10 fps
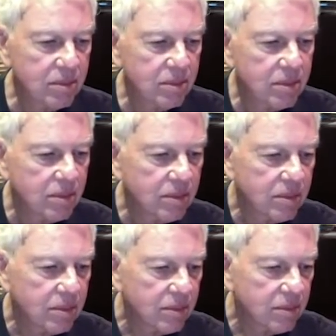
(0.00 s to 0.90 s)

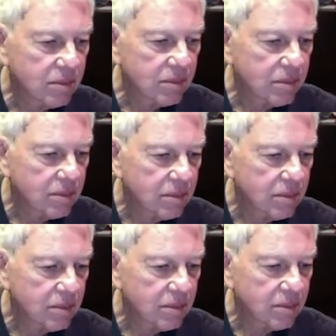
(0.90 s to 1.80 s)

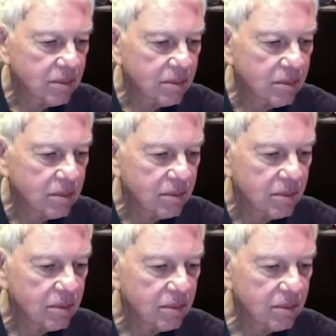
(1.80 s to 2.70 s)

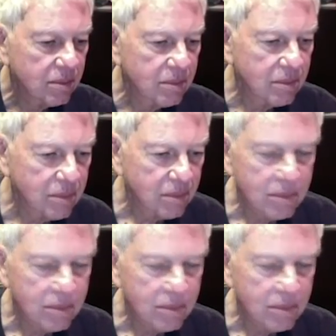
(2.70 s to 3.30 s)
This person isn't speaking.